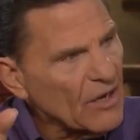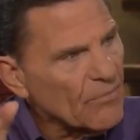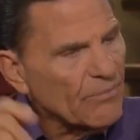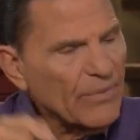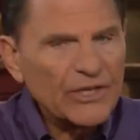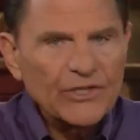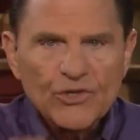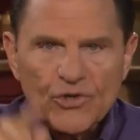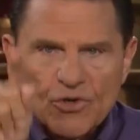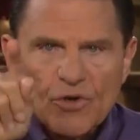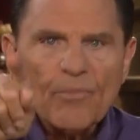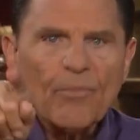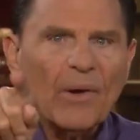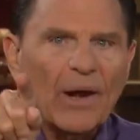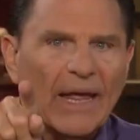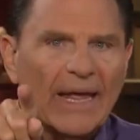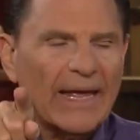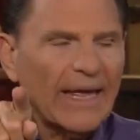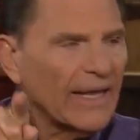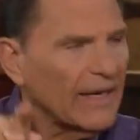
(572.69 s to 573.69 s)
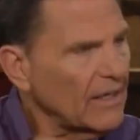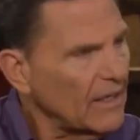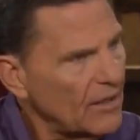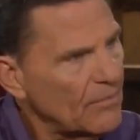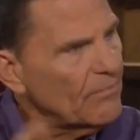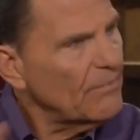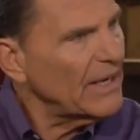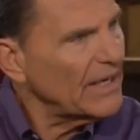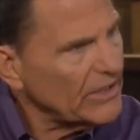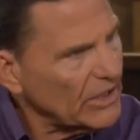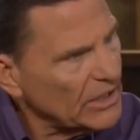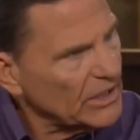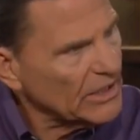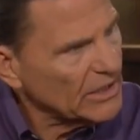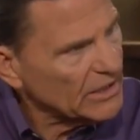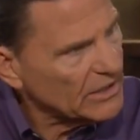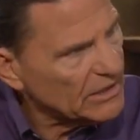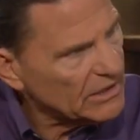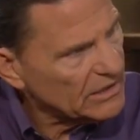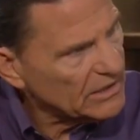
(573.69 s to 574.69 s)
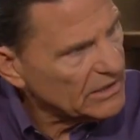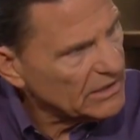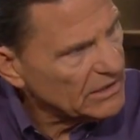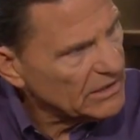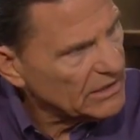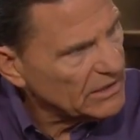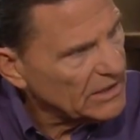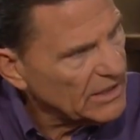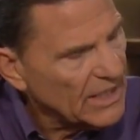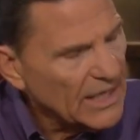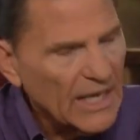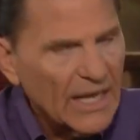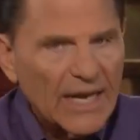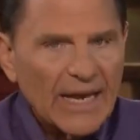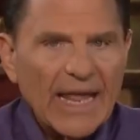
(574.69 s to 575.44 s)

but your plan be done. Amen.